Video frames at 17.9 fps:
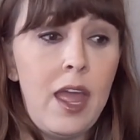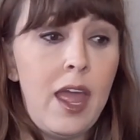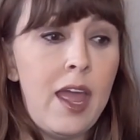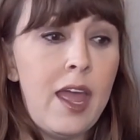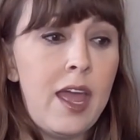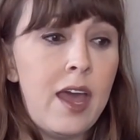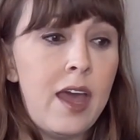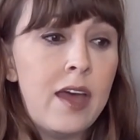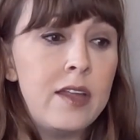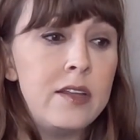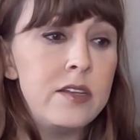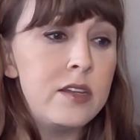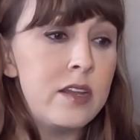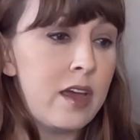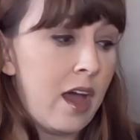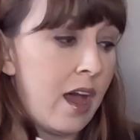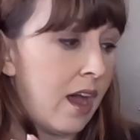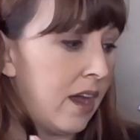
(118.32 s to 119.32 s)

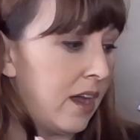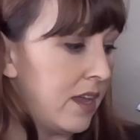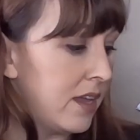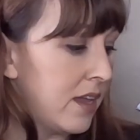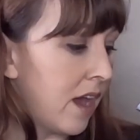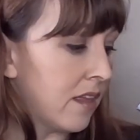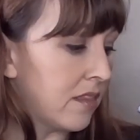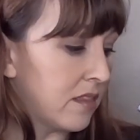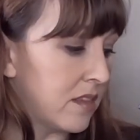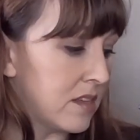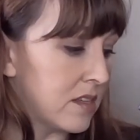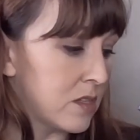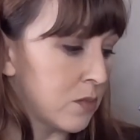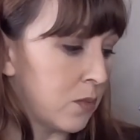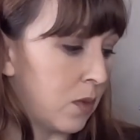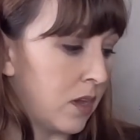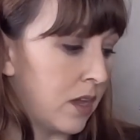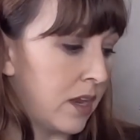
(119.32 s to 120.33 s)
And I got
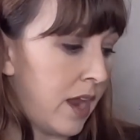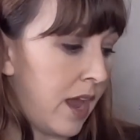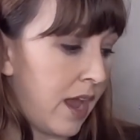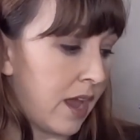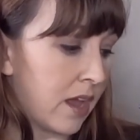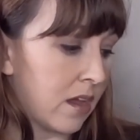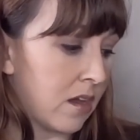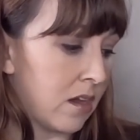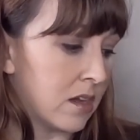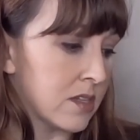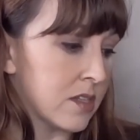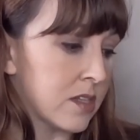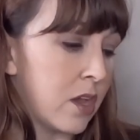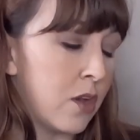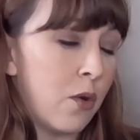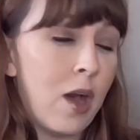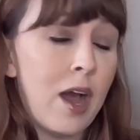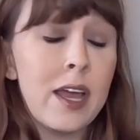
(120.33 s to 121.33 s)
this one at
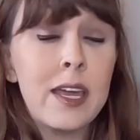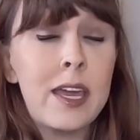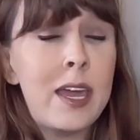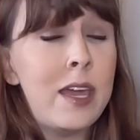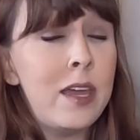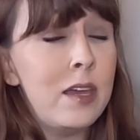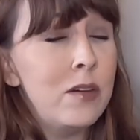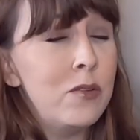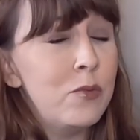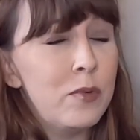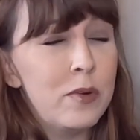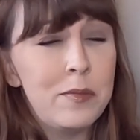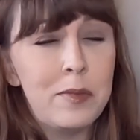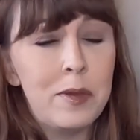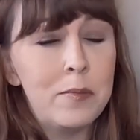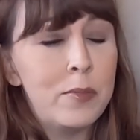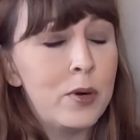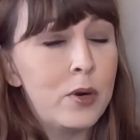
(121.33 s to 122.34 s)
Costco. I can't
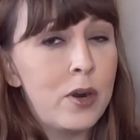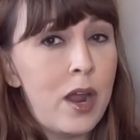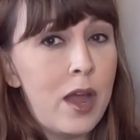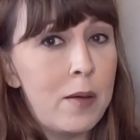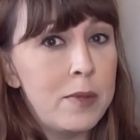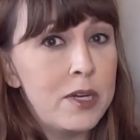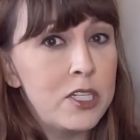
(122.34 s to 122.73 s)
remember how